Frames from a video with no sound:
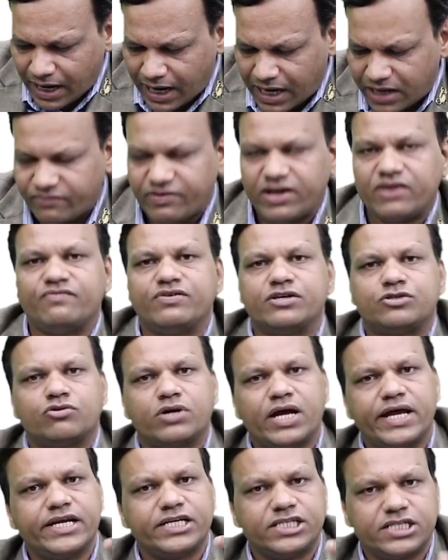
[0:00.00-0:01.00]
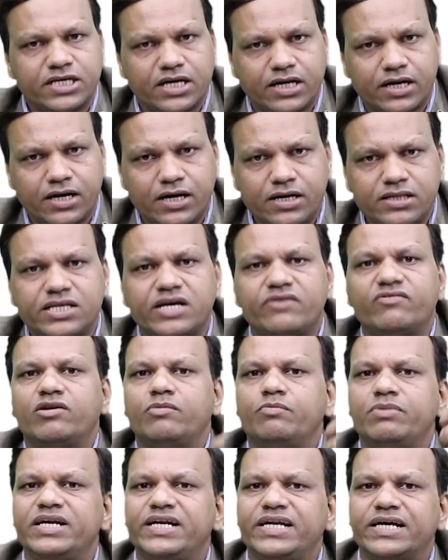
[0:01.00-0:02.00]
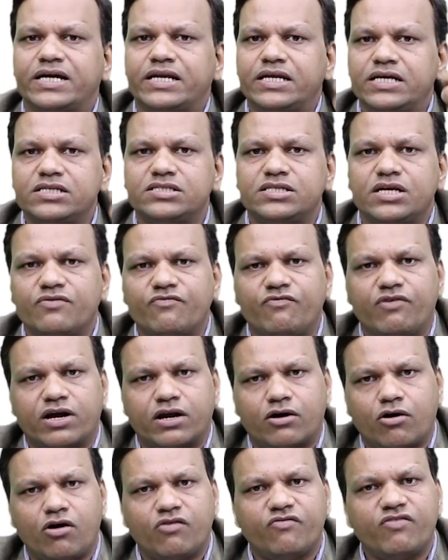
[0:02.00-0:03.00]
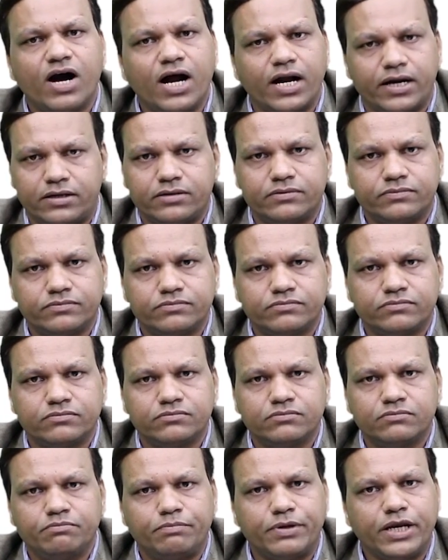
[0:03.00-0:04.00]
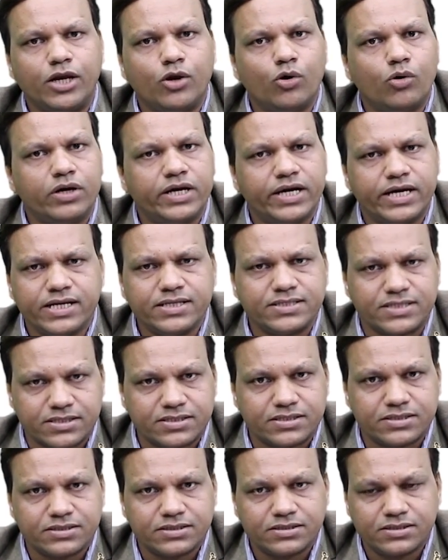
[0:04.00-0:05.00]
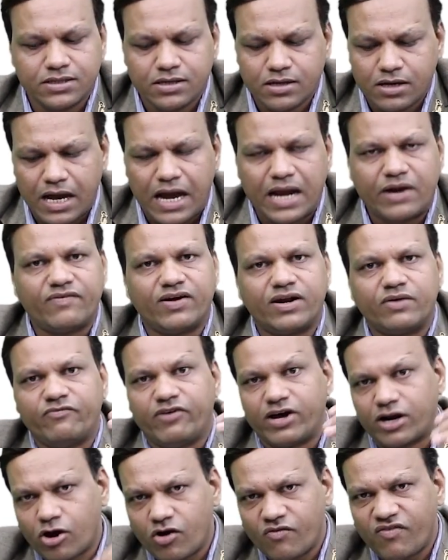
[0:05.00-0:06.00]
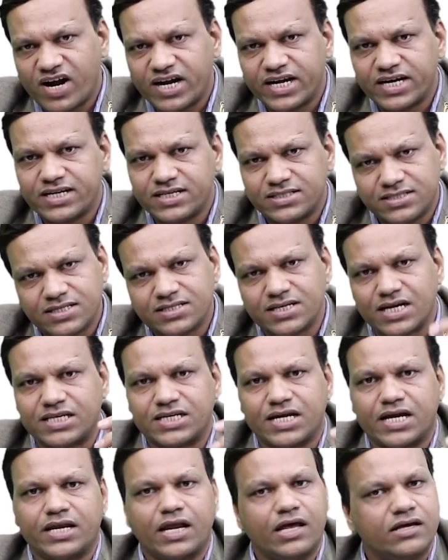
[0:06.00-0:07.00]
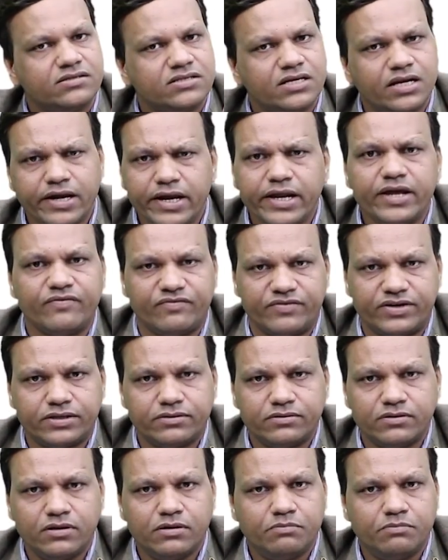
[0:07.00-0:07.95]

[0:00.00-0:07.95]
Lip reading: And when vasodilation occurs, there will be decrease in work of heart. Preload decreases. And when work of heart decreases, angina is relieved.